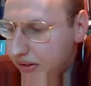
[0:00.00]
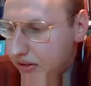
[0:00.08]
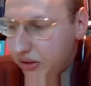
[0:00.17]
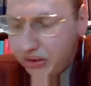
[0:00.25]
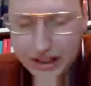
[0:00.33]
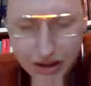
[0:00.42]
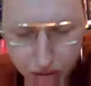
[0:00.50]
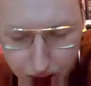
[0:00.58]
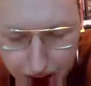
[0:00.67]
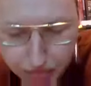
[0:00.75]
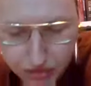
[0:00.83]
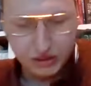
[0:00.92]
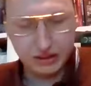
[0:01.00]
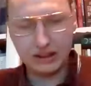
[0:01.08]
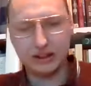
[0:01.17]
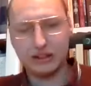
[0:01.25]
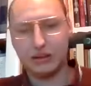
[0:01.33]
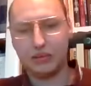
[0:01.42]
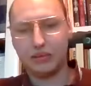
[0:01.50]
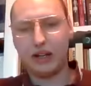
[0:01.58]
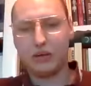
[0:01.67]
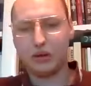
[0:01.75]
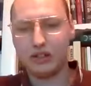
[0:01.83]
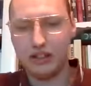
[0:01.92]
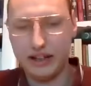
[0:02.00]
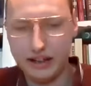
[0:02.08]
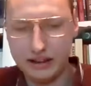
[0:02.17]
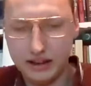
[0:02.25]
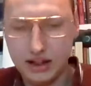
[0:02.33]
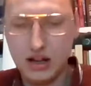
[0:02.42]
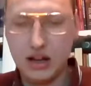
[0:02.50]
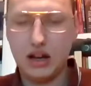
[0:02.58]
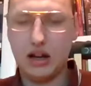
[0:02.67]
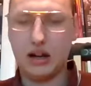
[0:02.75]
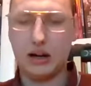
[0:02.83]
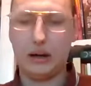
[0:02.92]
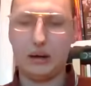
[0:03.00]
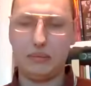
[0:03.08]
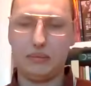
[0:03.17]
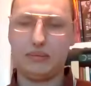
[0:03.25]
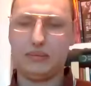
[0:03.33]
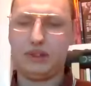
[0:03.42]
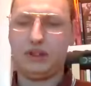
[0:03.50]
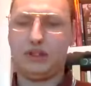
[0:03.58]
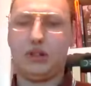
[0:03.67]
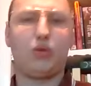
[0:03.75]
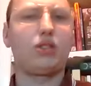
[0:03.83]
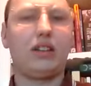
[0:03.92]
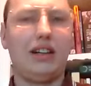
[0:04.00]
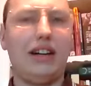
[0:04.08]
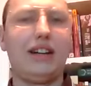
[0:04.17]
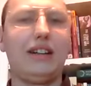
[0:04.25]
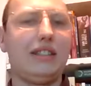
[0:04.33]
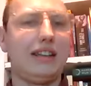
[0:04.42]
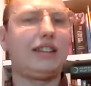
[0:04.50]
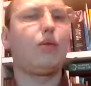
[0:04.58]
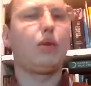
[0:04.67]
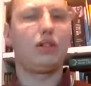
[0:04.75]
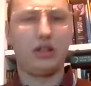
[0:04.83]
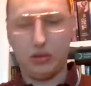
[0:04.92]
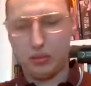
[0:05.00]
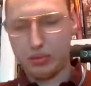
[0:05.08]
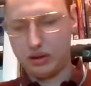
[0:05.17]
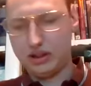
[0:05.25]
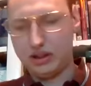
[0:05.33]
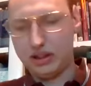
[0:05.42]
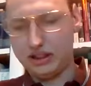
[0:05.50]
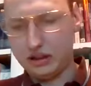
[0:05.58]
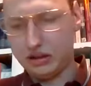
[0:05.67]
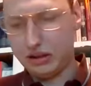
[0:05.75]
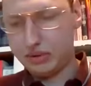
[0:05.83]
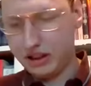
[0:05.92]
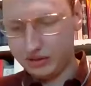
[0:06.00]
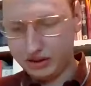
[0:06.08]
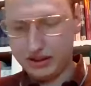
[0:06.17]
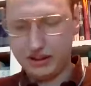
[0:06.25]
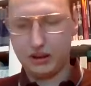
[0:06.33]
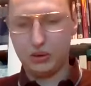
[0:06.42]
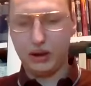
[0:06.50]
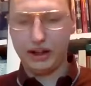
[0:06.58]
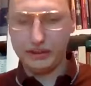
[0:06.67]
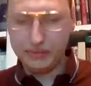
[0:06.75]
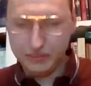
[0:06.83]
neoliberalism, they would say. So it was clearly that they wanted to position themselves in this way.